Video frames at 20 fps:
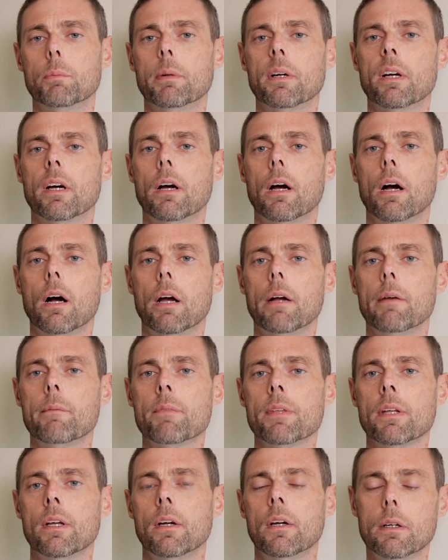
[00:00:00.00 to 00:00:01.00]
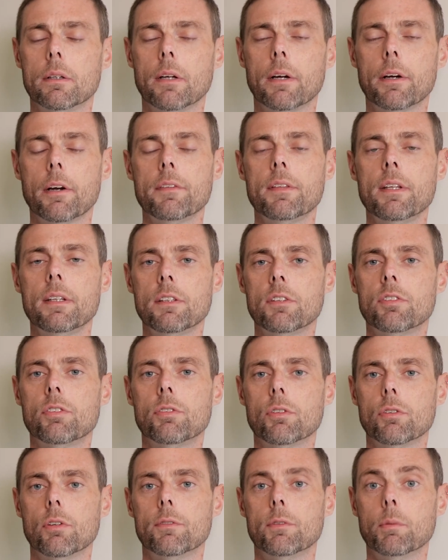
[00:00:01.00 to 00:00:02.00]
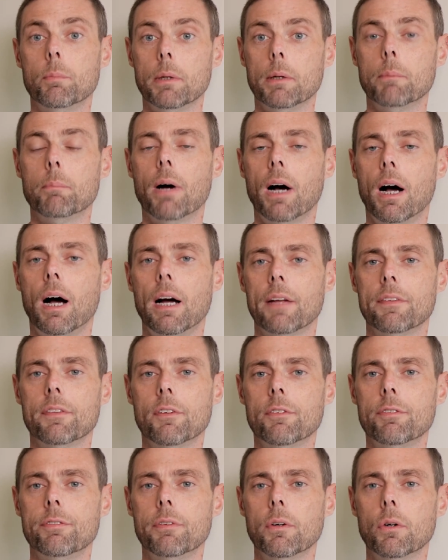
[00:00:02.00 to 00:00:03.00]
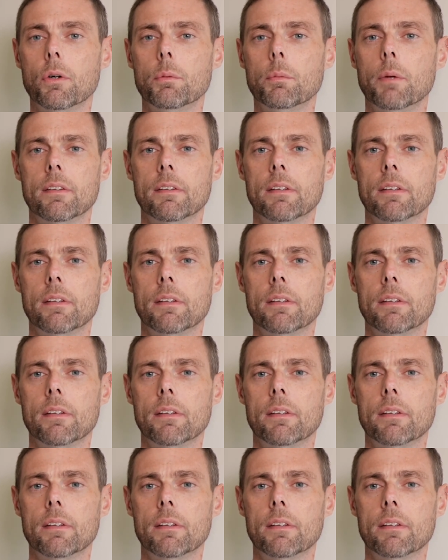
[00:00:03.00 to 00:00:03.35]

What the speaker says: But I don't think this served a big part in the film.